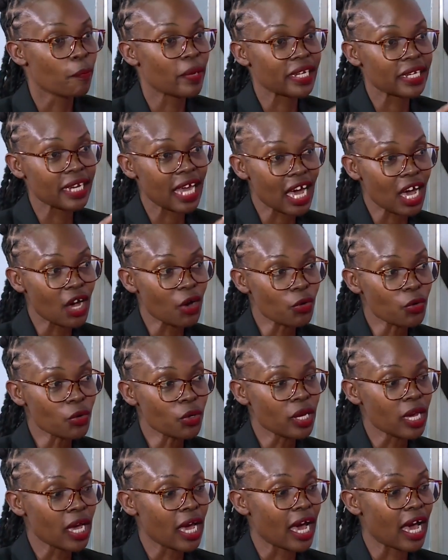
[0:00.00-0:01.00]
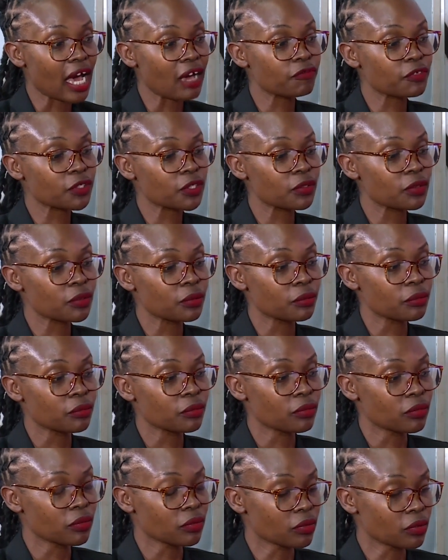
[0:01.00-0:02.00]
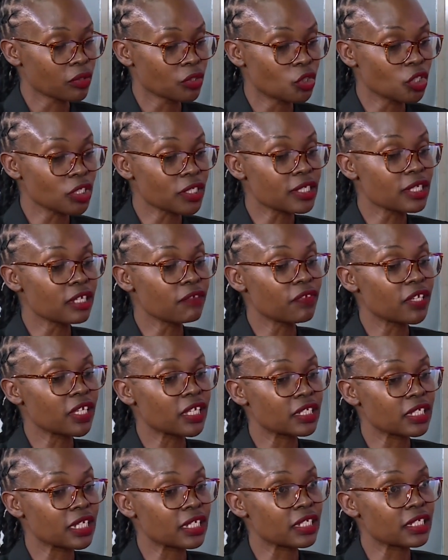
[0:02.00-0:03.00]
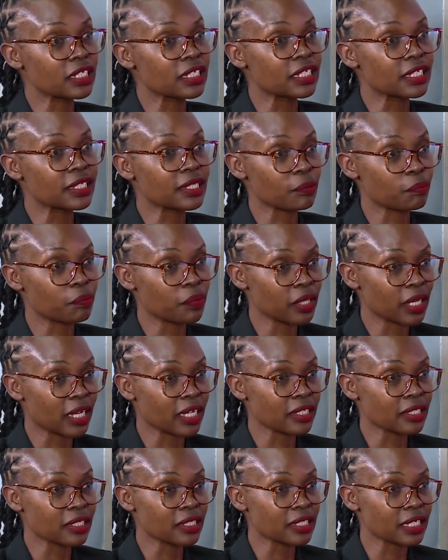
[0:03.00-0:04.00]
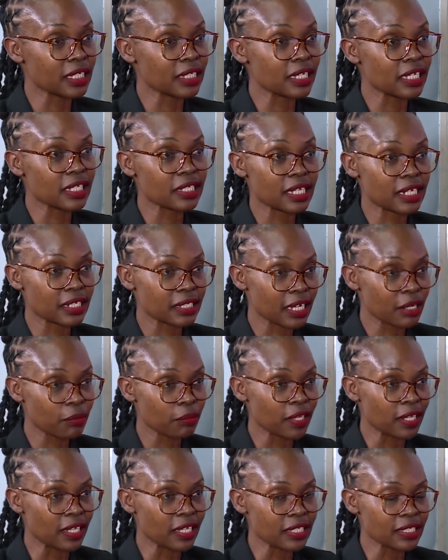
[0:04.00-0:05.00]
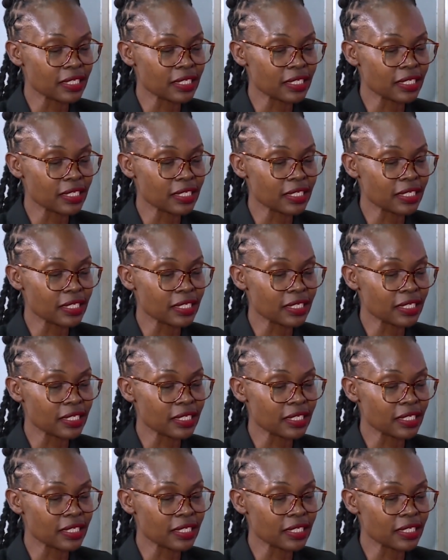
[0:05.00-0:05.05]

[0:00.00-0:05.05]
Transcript: But now after just sniffing it and it disappears, it takes less than 10 minutes.